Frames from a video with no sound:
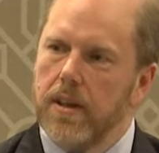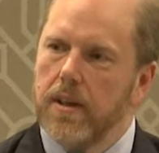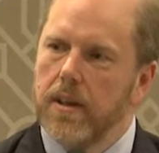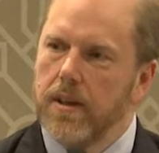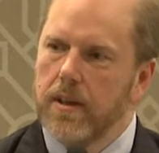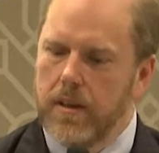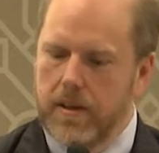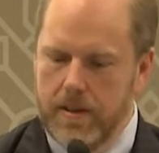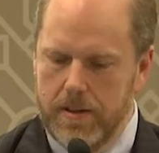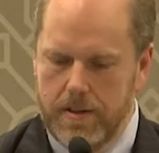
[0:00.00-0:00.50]

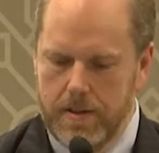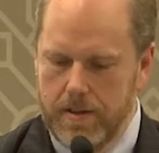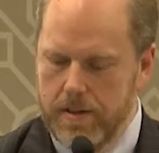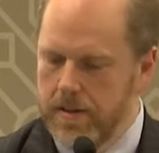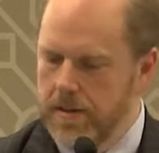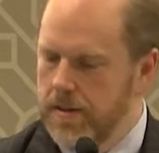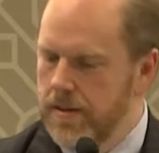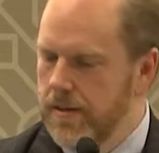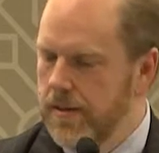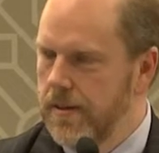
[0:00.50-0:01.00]

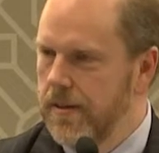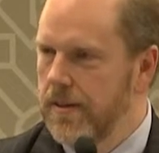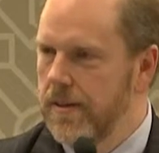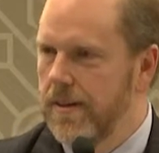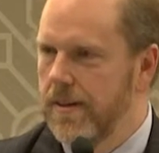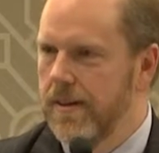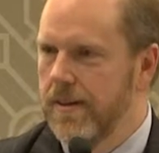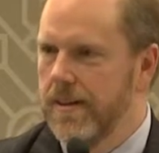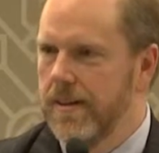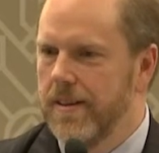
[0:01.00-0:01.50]

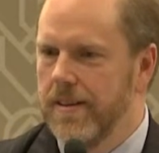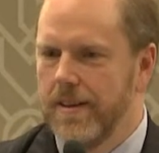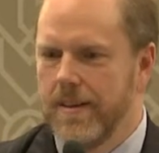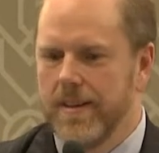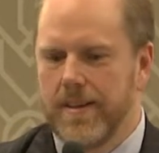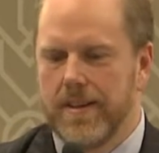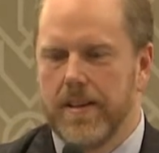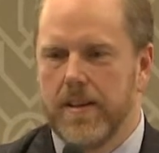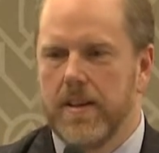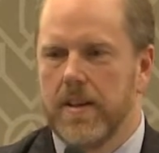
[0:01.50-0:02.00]

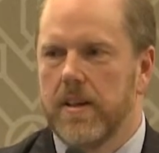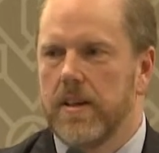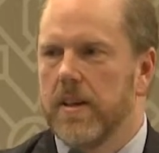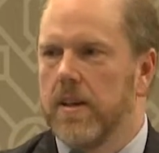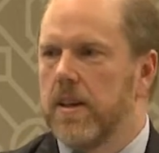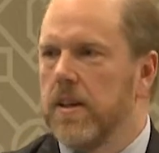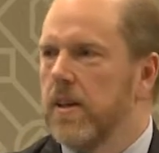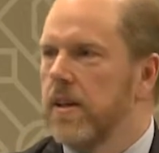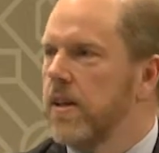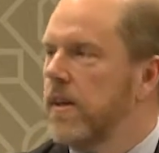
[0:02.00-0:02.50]

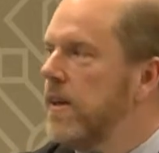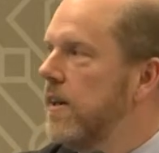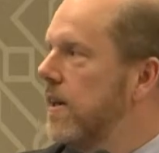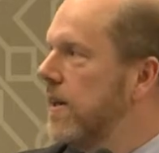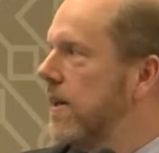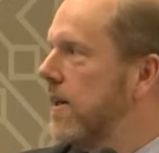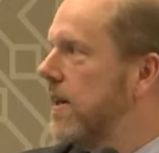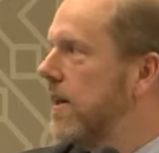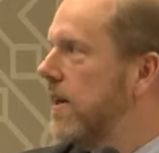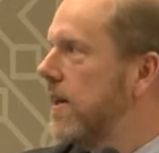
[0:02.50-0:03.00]

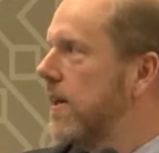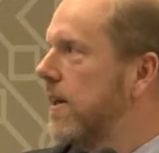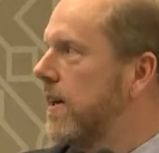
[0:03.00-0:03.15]
Nothing is said.